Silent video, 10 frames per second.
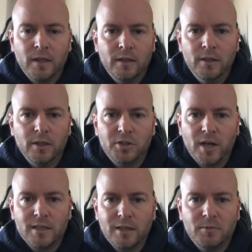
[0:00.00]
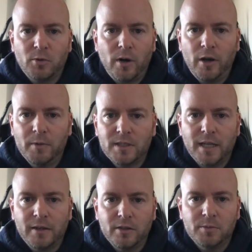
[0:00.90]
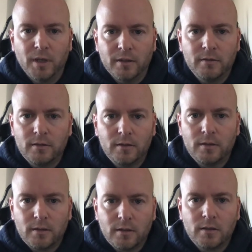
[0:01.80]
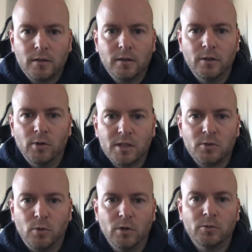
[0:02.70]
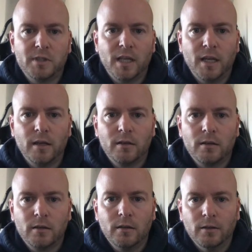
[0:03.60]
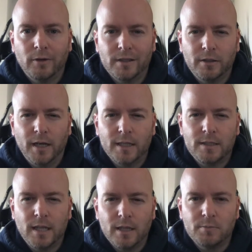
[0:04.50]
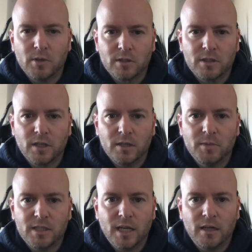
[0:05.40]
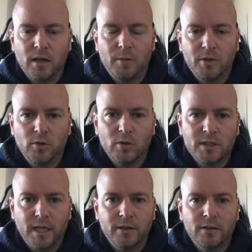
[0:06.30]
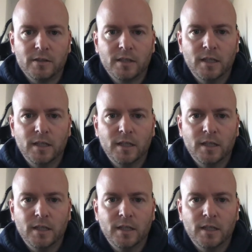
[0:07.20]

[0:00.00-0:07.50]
You can translate them to Wyoming standards, but the rest of the world would say, the rest of the United States mostly is going to be saying Common Core standards.